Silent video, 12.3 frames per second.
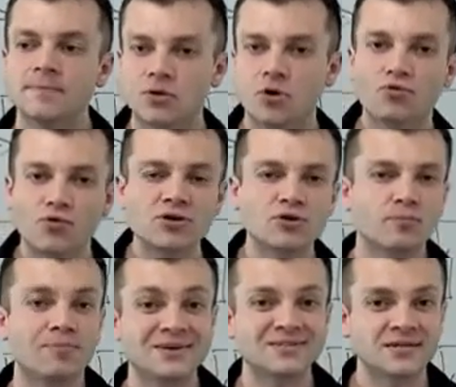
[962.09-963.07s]
run your
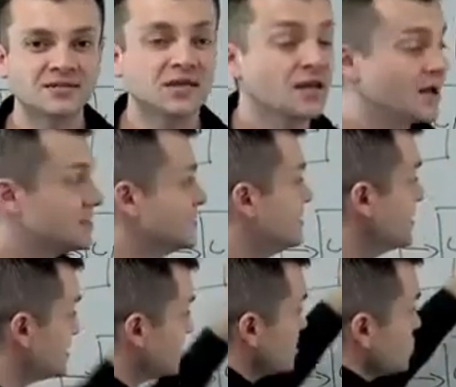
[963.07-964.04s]
business, because
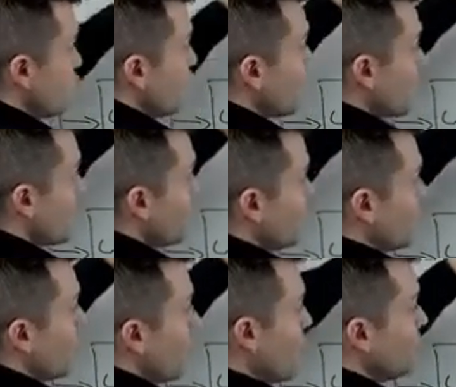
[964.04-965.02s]
this is where
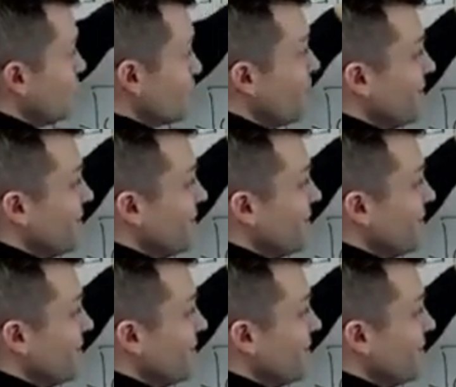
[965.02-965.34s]
your